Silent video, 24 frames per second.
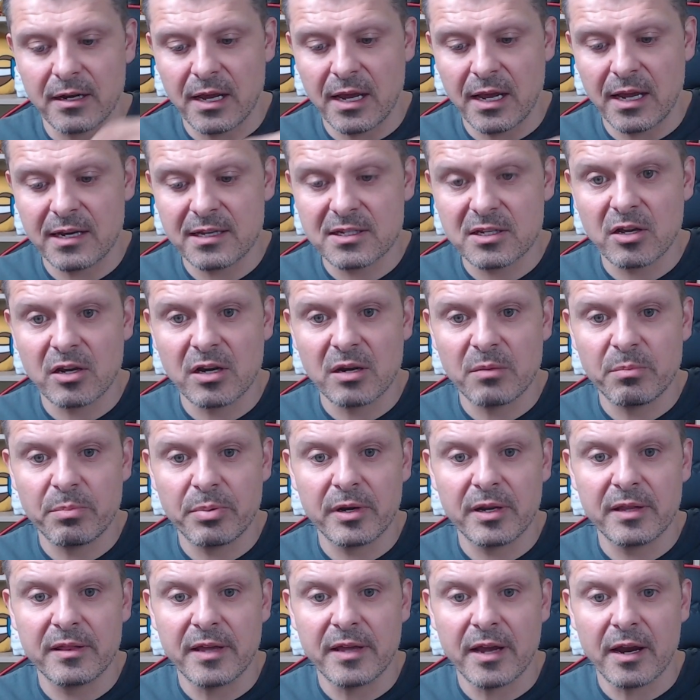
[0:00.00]
and it's going to put
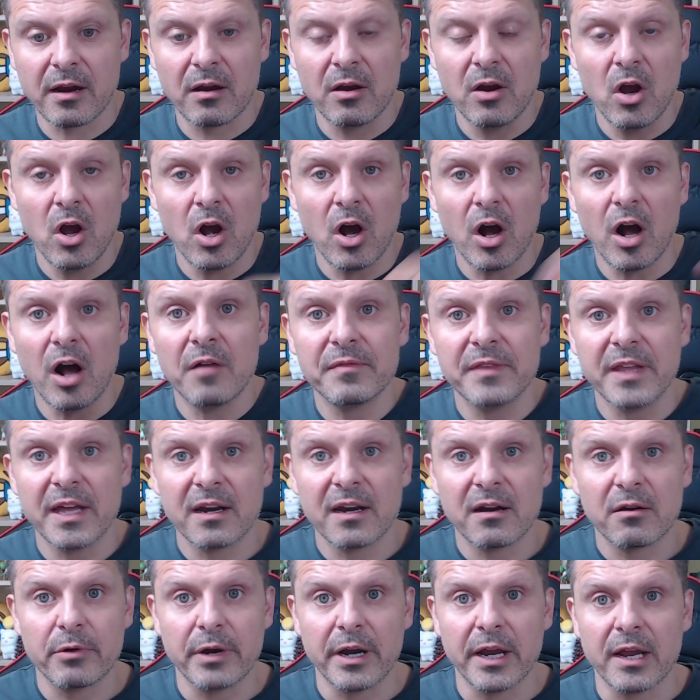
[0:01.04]
it there on that
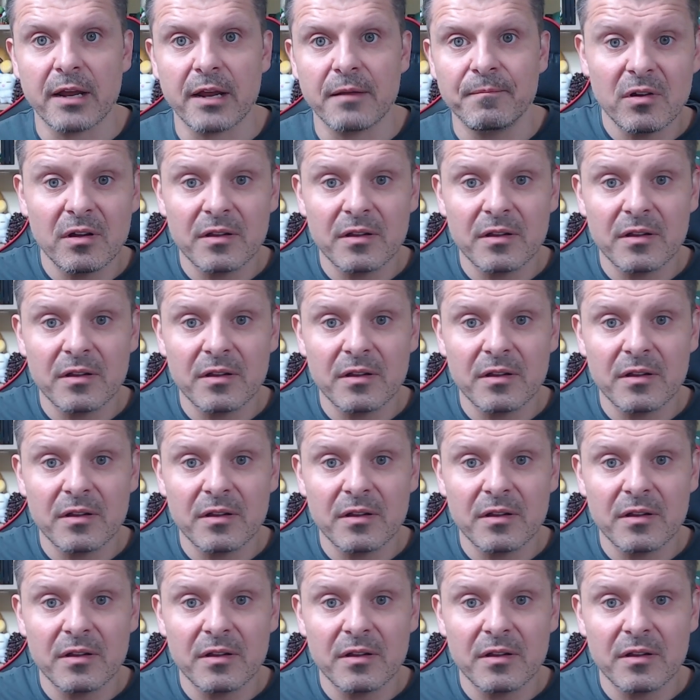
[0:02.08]
array.